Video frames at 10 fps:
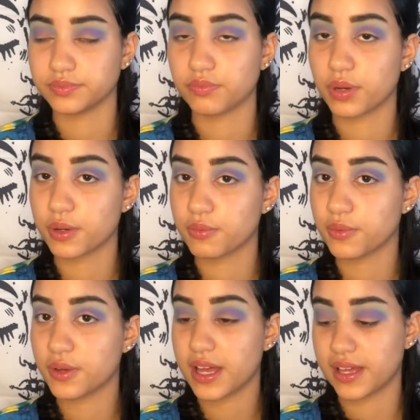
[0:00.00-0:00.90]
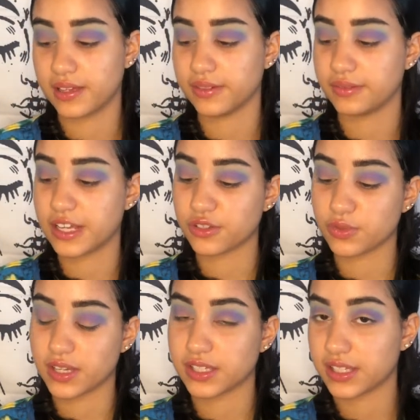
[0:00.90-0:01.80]
purple, and that's why
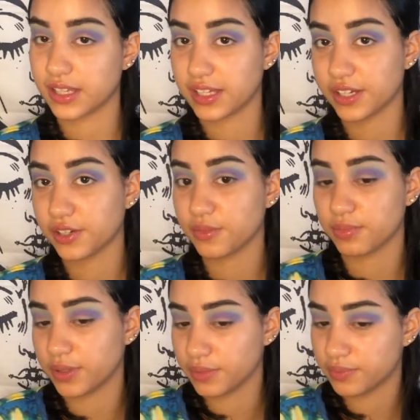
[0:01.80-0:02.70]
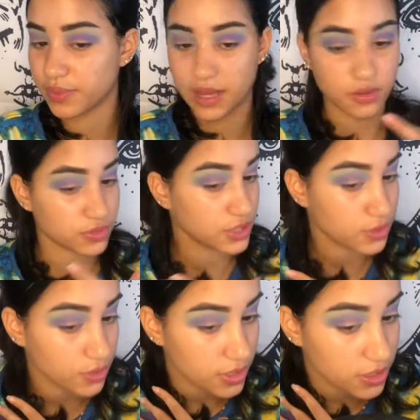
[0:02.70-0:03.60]
I see the glitter, but I don't see
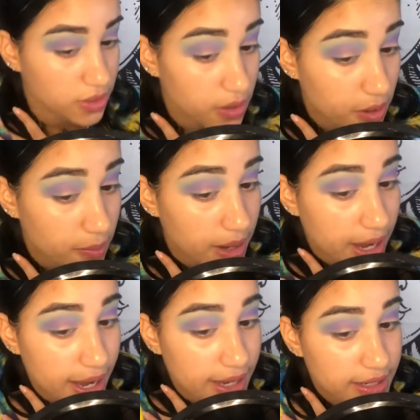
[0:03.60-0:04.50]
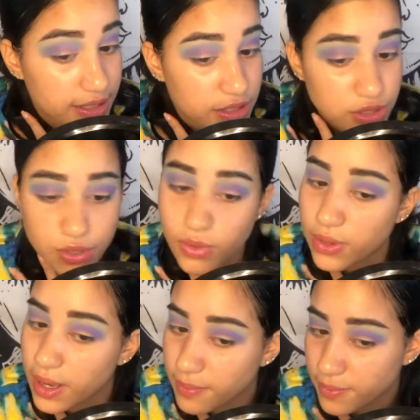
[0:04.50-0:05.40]
no glitter on my eyelids, so
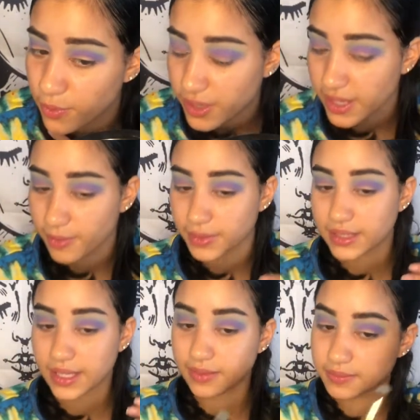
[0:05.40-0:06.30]
I'm okay with that.